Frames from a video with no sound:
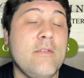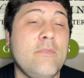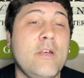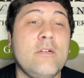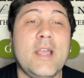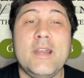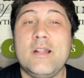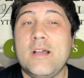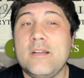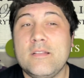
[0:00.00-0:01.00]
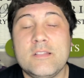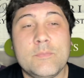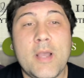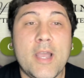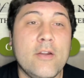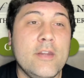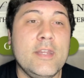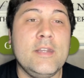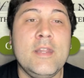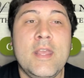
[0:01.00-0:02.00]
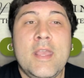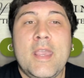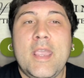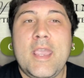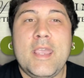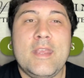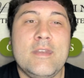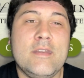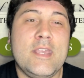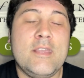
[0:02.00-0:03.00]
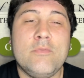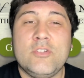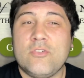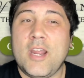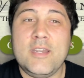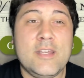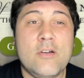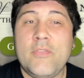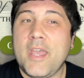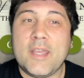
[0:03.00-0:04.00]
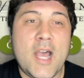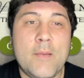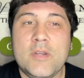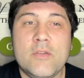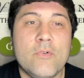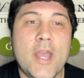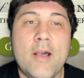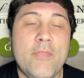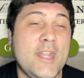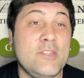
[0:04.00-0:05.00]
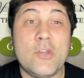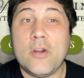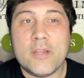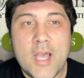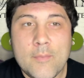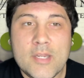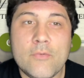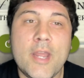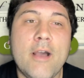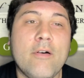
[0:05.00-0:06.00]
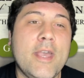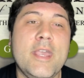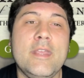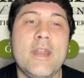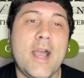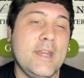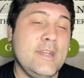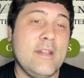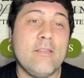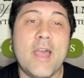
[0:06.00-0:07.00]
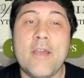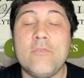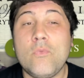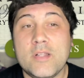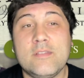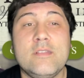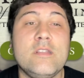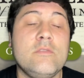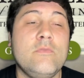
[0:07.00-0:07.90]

It felt kind of uninspiring, and it was trying to go in that comedy route, that dark comedy route, and I didn't laugh once in this